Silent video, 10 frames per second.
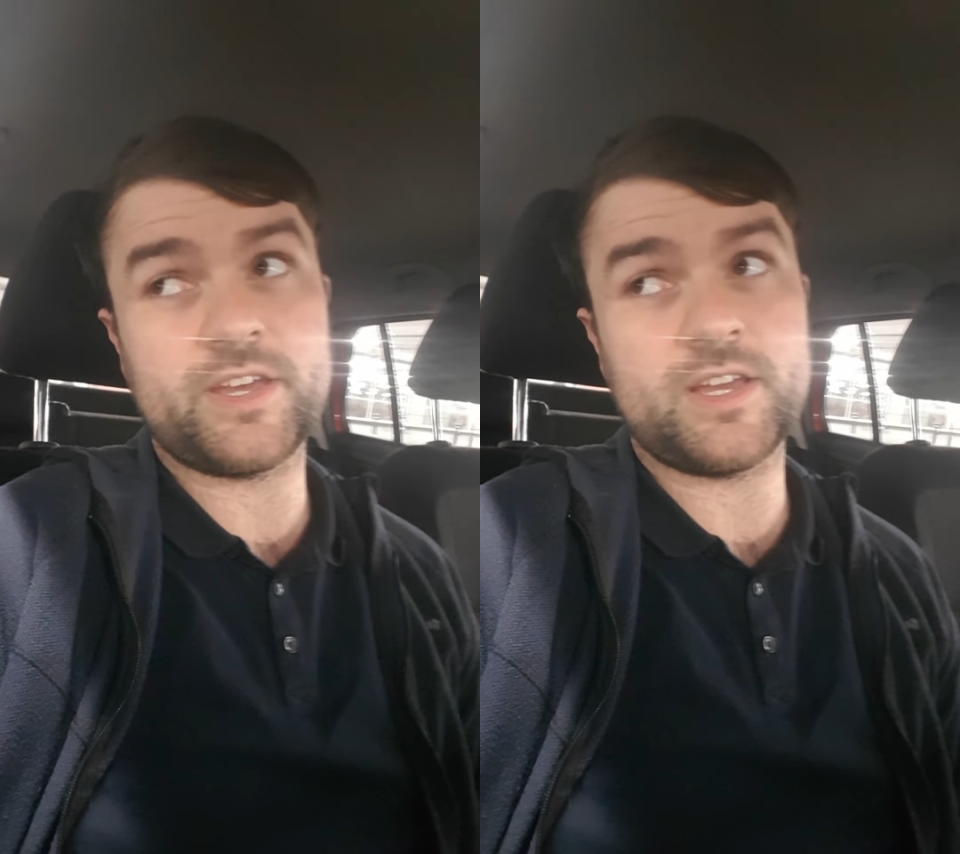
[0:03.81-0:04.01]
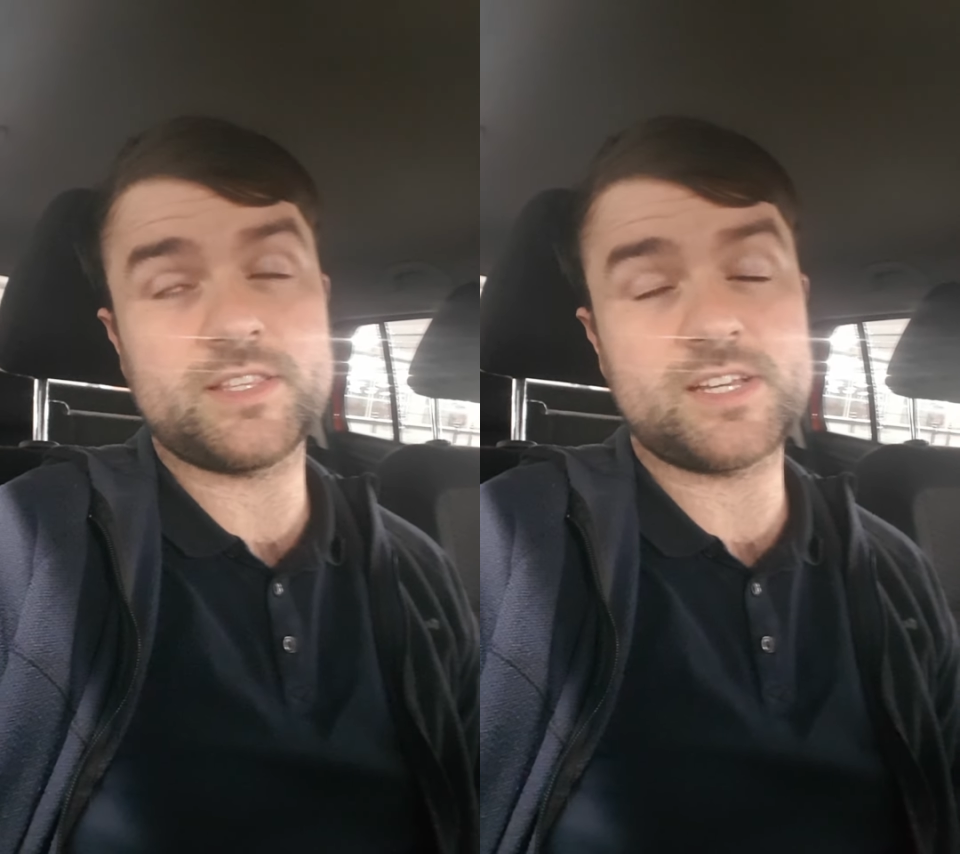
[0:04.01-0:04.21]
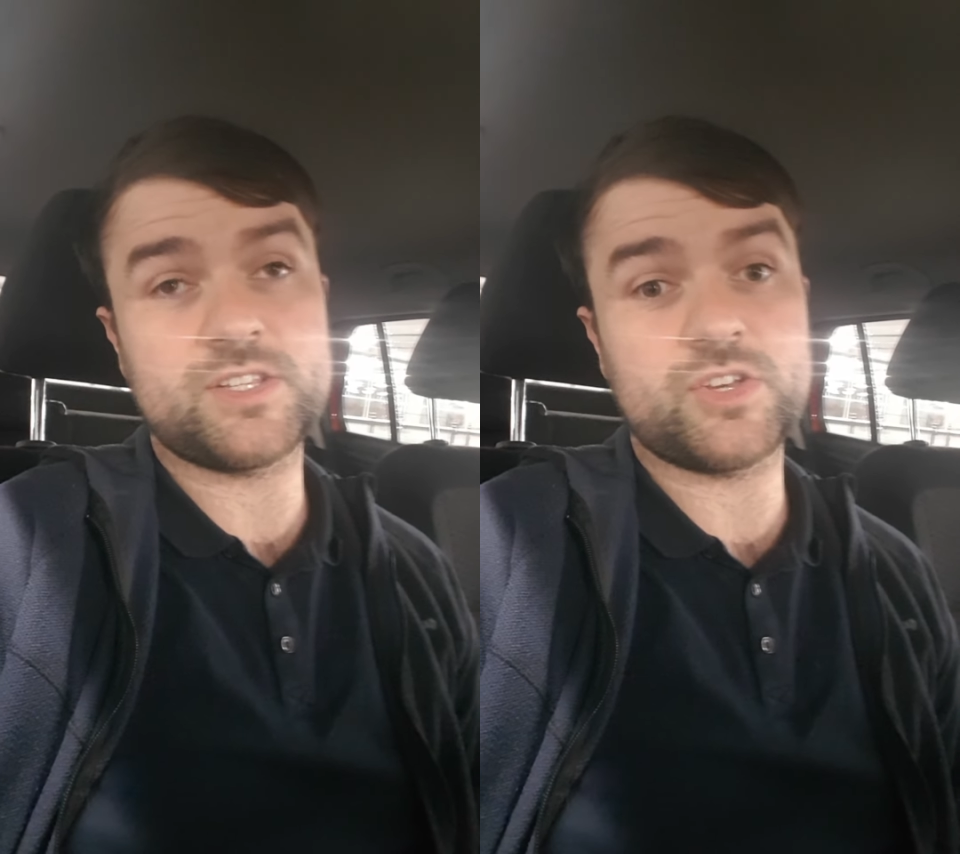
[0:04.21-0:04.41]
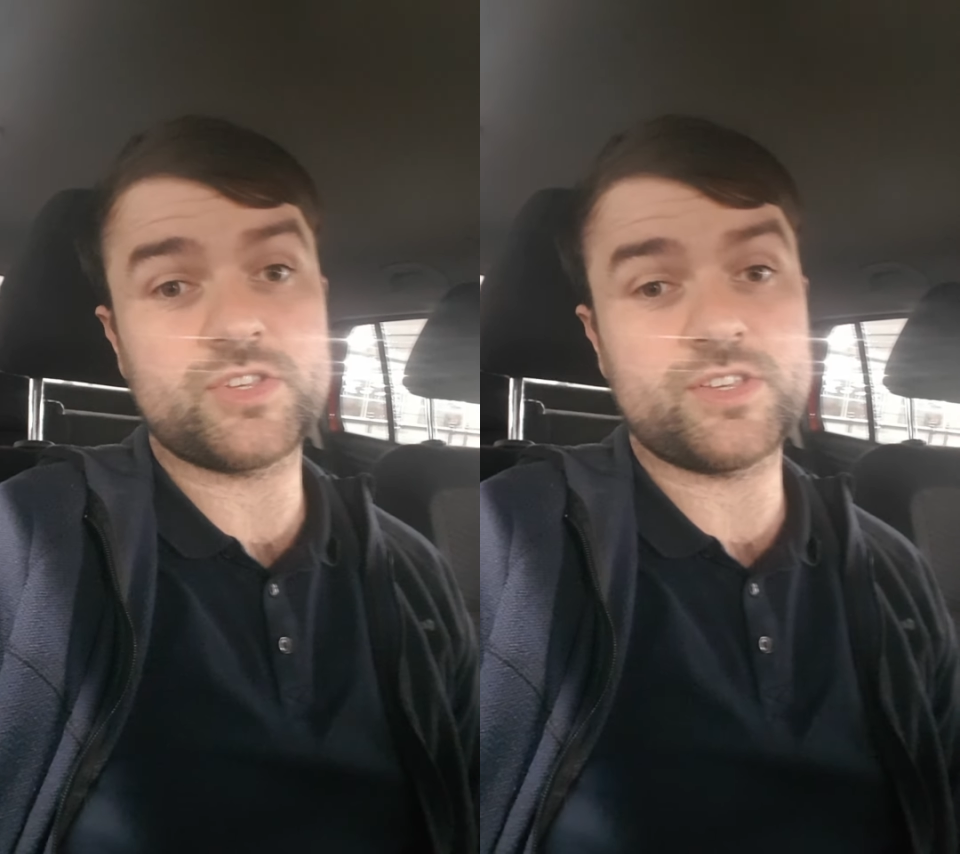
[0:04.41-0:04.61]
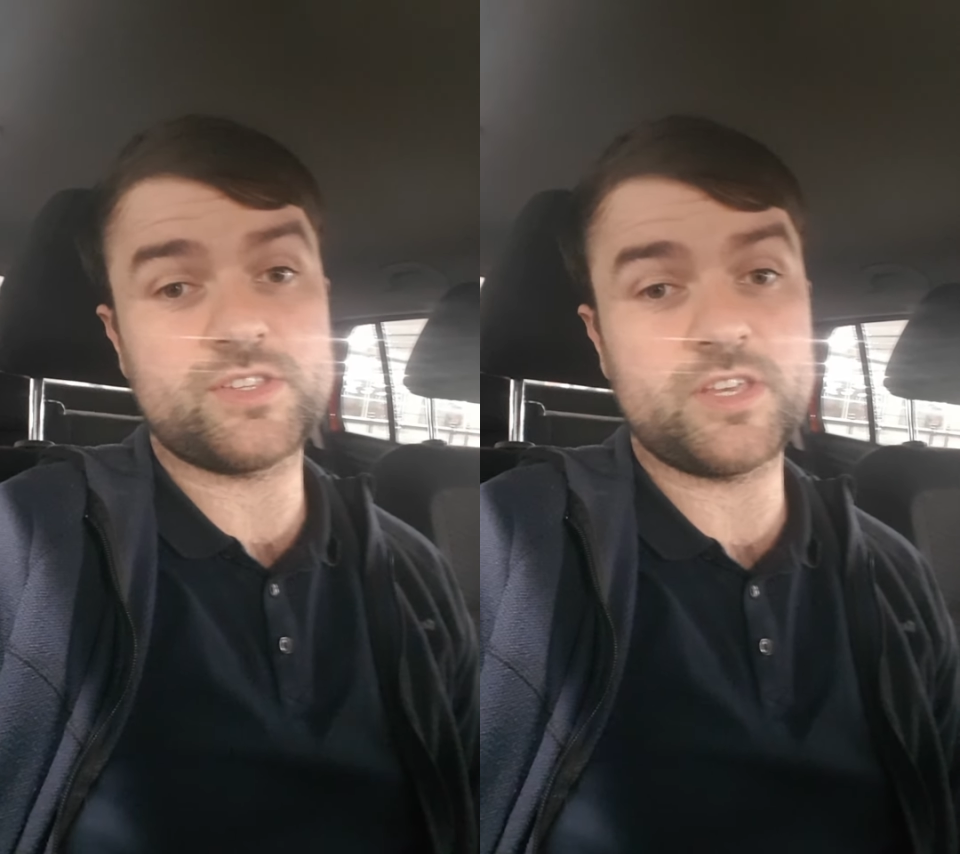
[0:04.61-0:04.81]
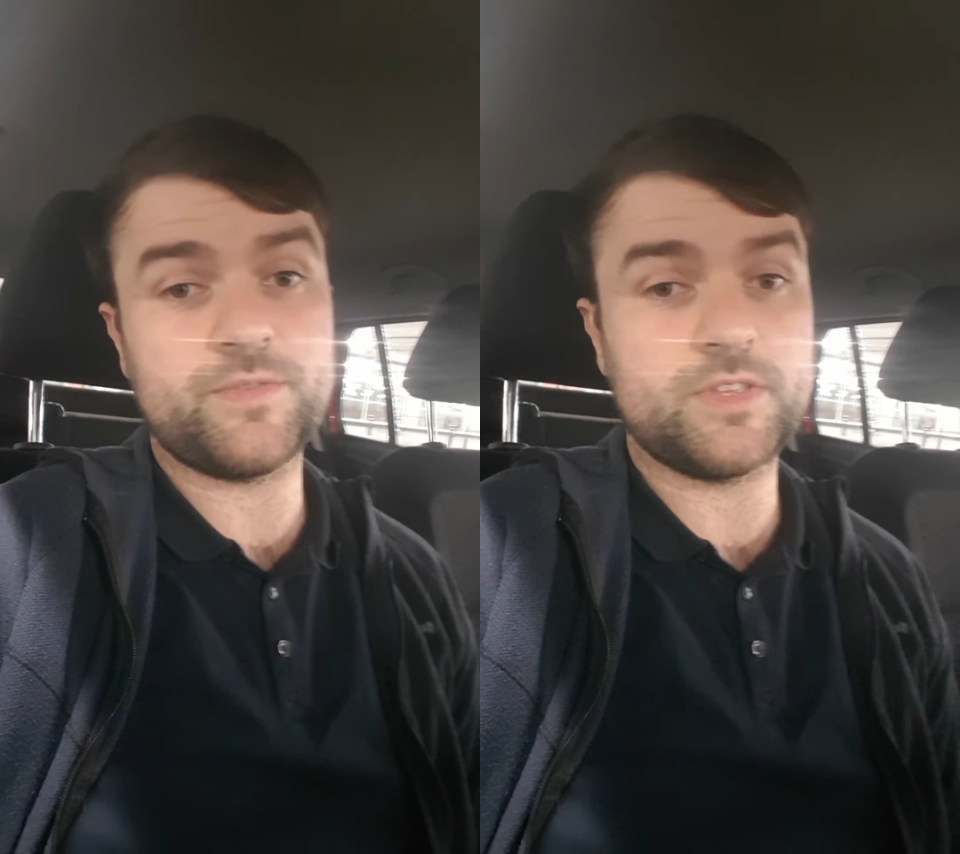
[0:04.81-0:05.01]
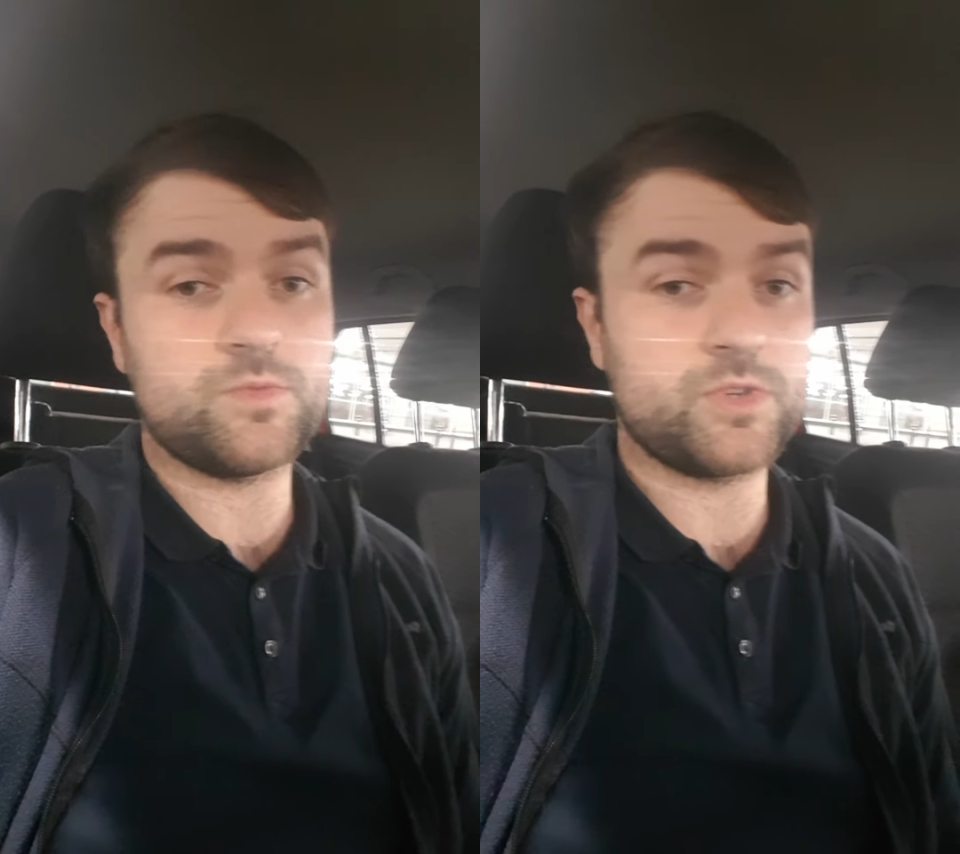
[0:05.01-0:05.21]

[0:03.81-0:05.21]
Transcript: Tesco St Stephen's,